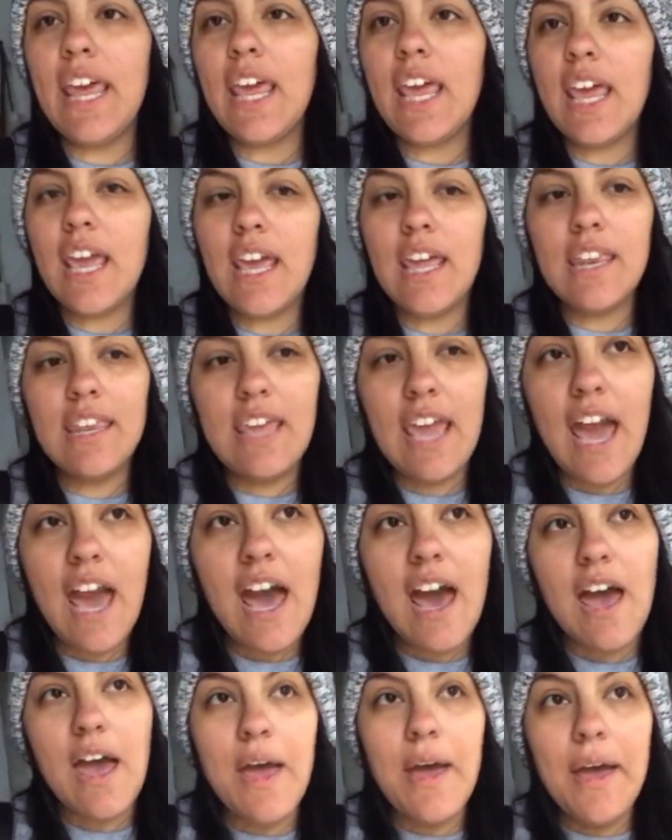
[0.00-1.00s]
And
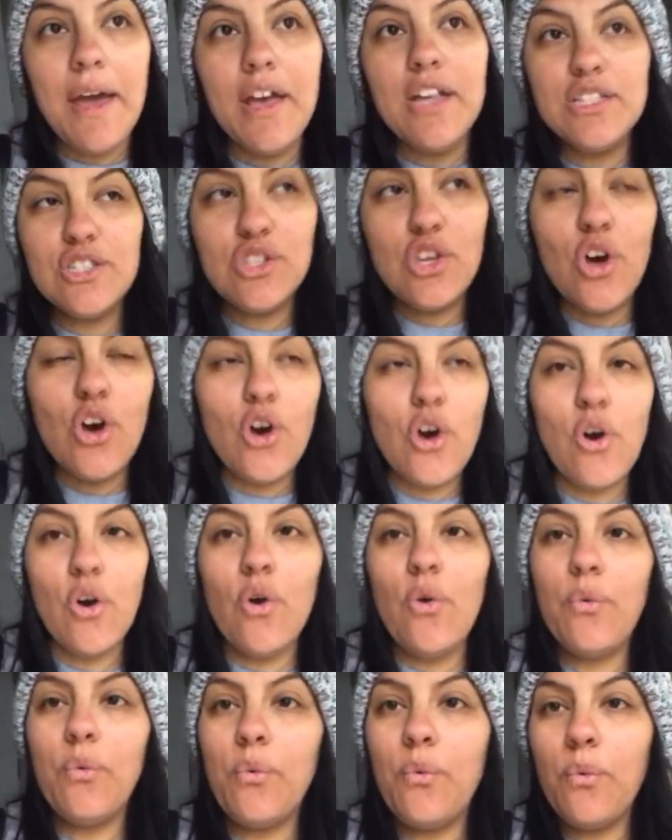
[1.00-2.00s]
yeah,
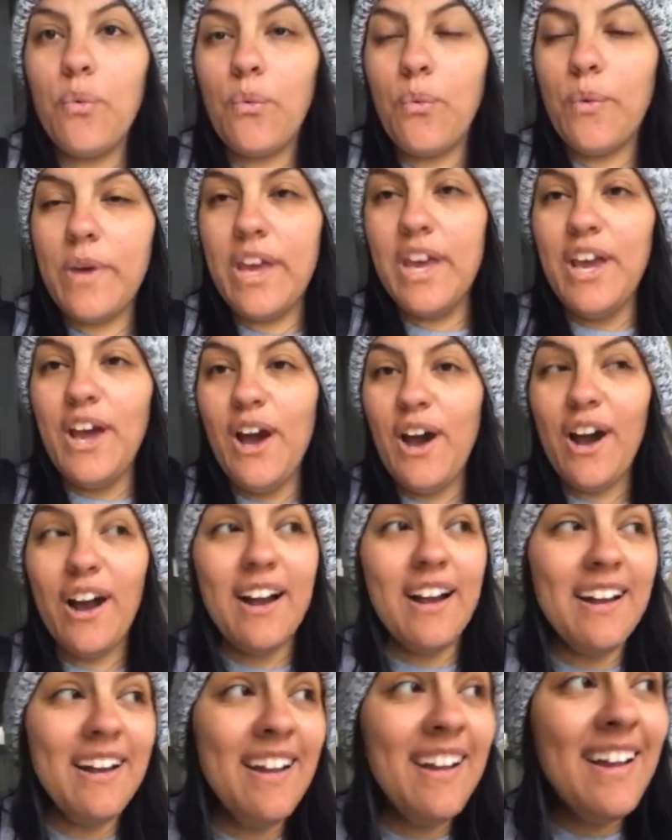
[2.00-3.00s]
so we are
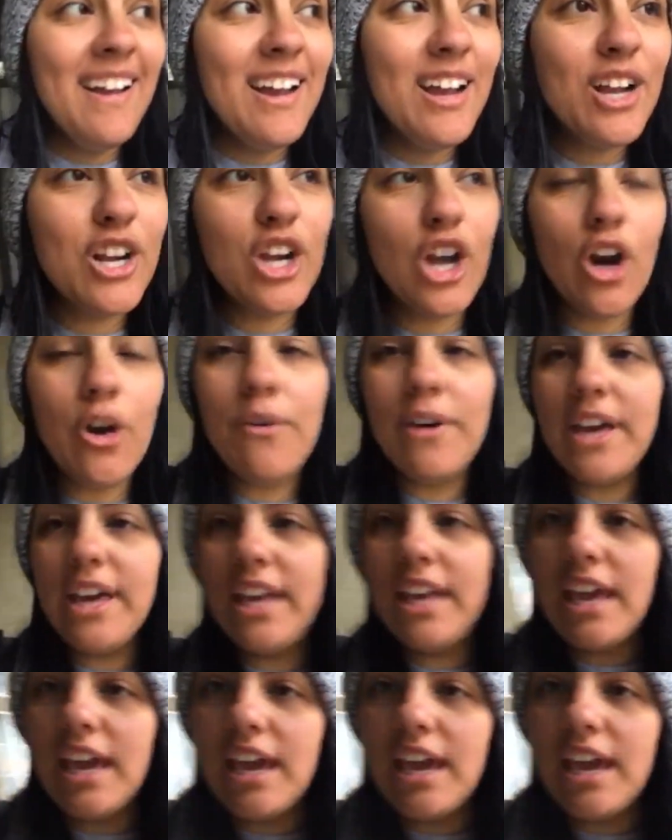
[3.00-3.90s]
going